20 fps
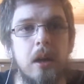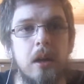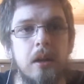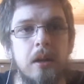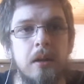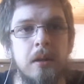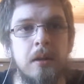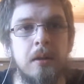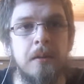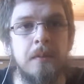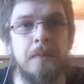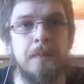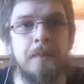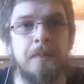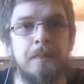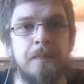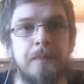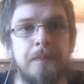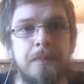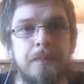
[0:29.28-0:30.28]

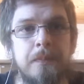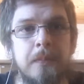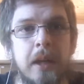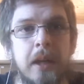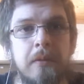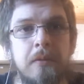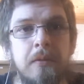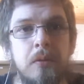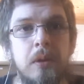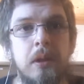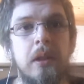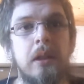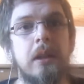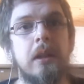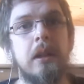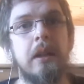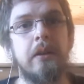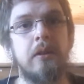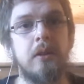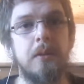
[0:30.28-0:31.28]
Um, I haven't really
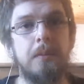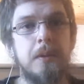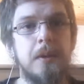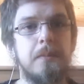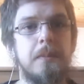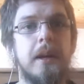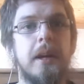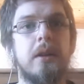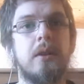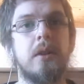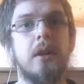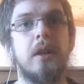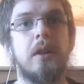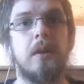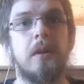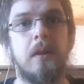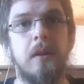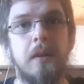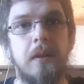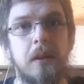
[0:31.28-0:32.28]
cleared up in the background
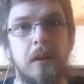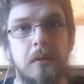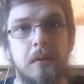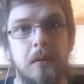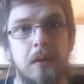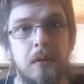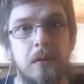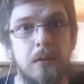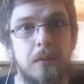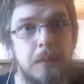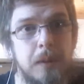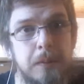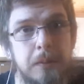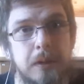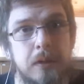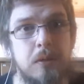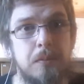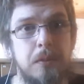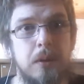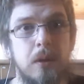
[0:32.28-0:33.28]
anything. I thought maybe
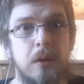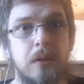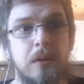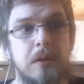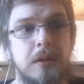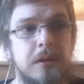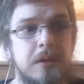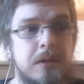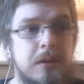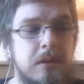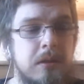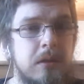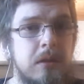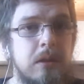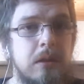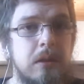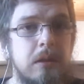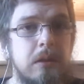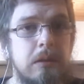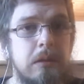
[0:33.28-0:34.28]
I should be honest.
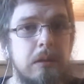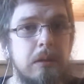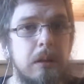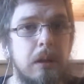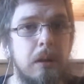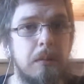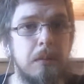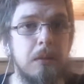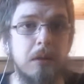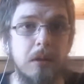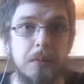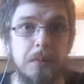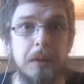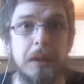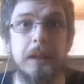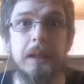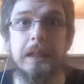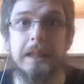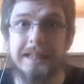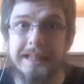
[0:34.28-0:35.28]
Uh, I'm not going
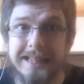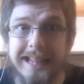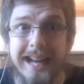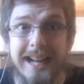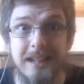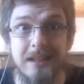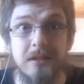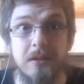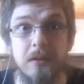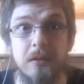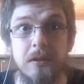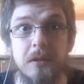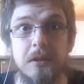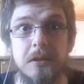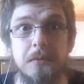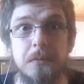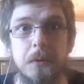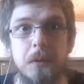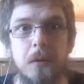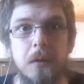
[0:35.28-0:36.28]
to be that
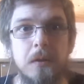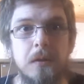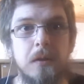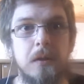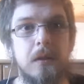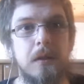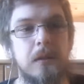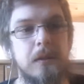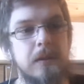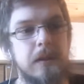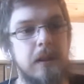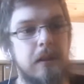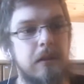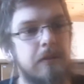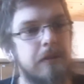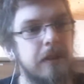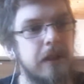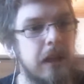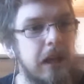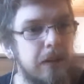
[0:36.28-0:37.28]
honest because on the other side
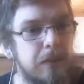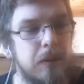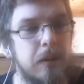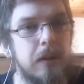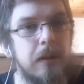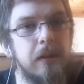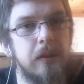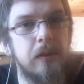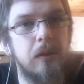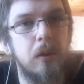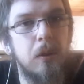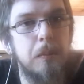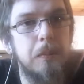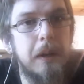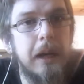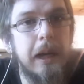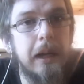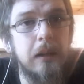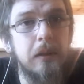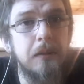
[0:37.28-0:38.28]
of the camera there's a whole
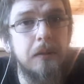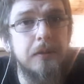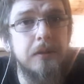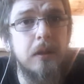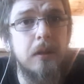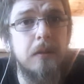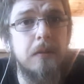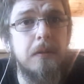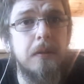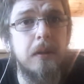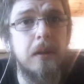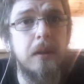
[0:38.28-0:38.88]
pile of stuff.